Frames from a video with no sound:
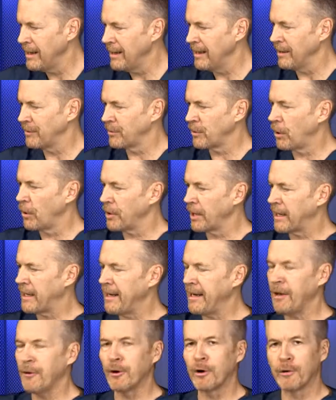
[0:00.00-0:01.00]
It's called a
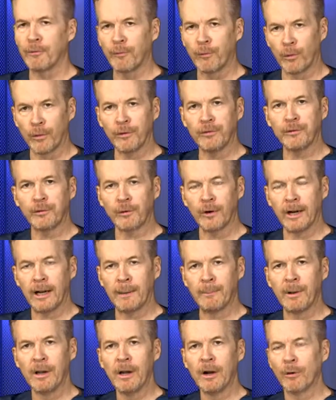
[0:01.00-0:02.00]
counterforce
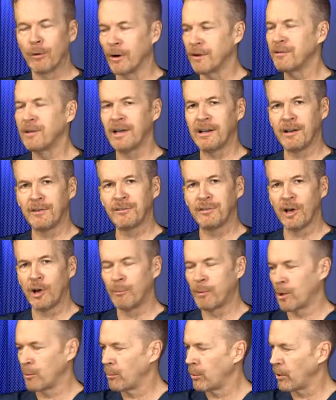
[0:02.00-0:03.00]
strap or a tennis
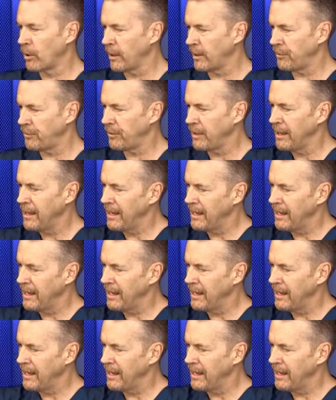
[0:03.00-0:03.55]
elbow brace.